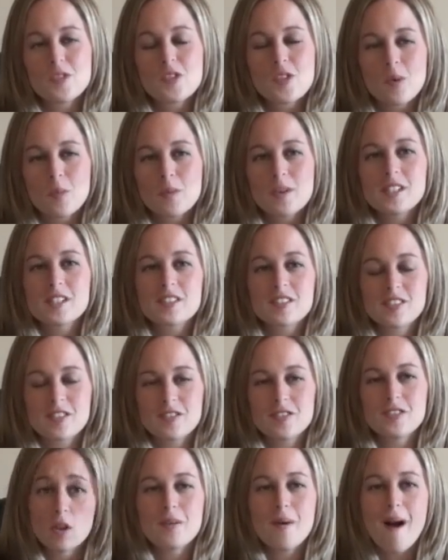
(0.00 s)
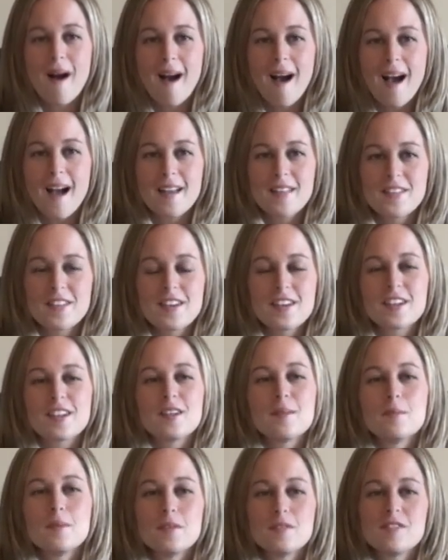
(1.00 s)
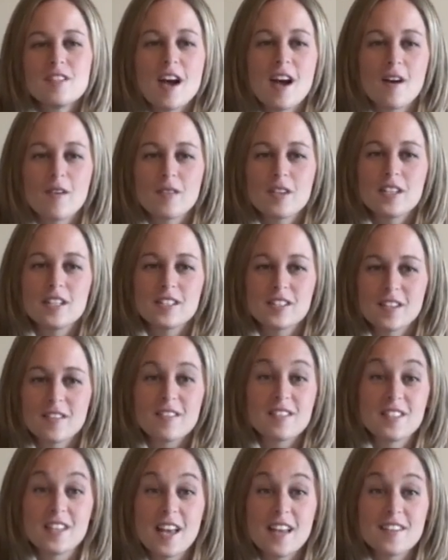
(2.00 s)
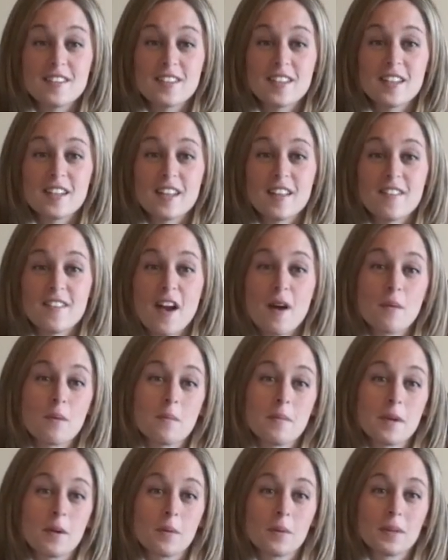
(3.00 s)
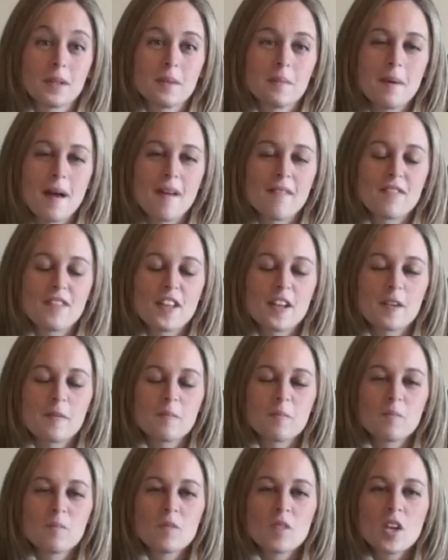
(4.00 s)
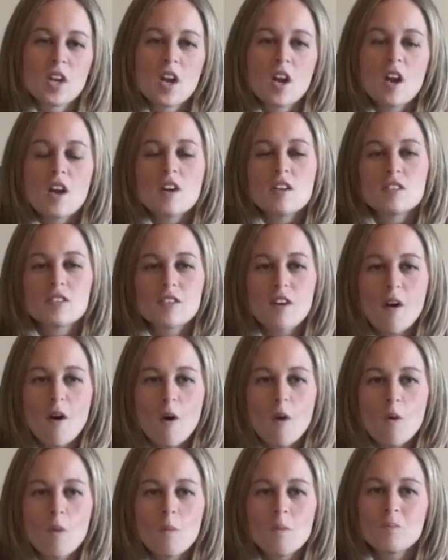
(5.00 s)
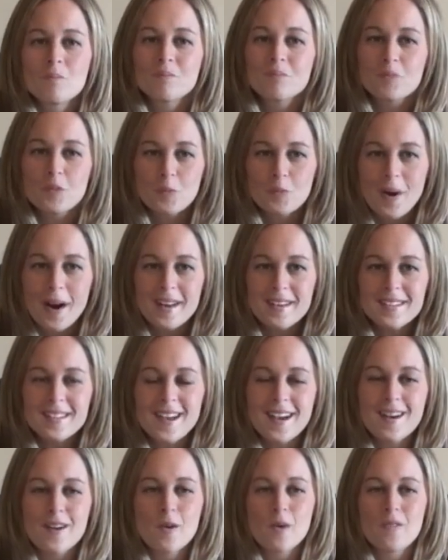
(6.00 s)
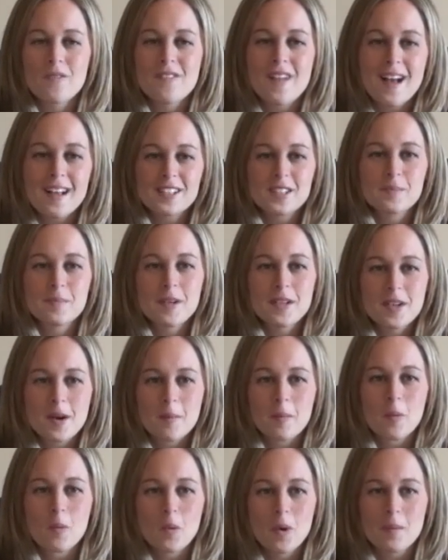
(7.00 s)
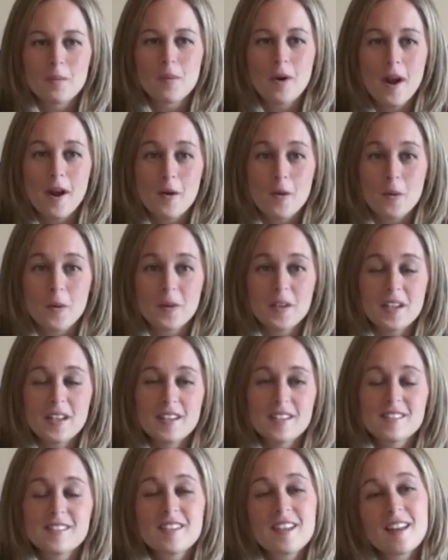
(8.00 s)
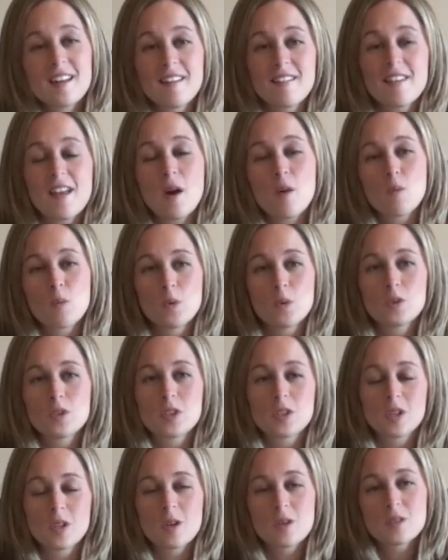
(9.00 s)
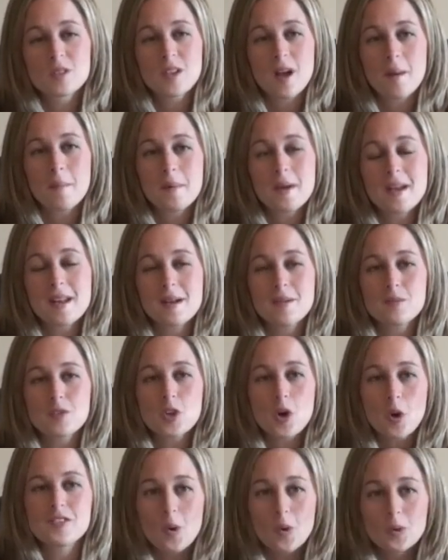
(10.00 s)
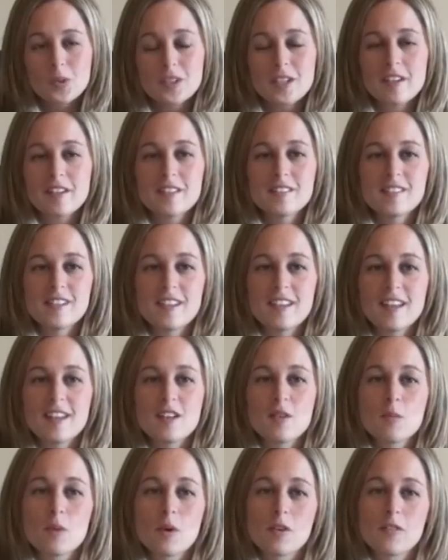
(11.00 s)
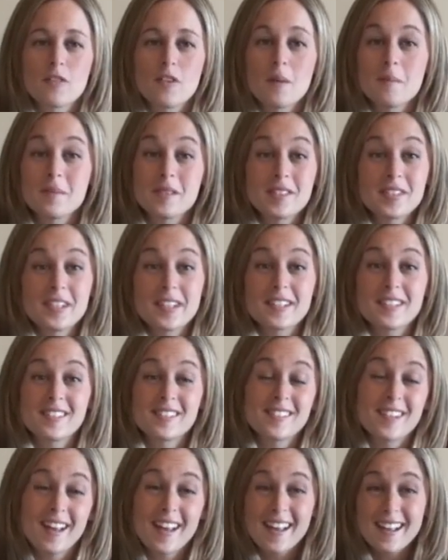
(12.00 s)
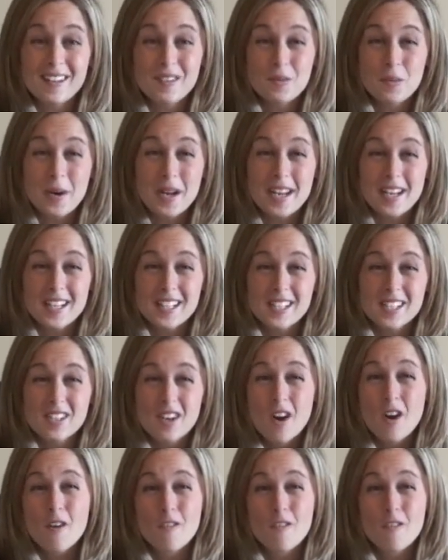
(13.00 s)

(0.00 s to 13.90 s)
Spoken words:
the risks are too high that it can move down into the tendon, and that would be a really bad thing. So right now, that's my number one priority, is getting that wound to close up. And I'm told it can take anywhere from 6 to 8 weeks.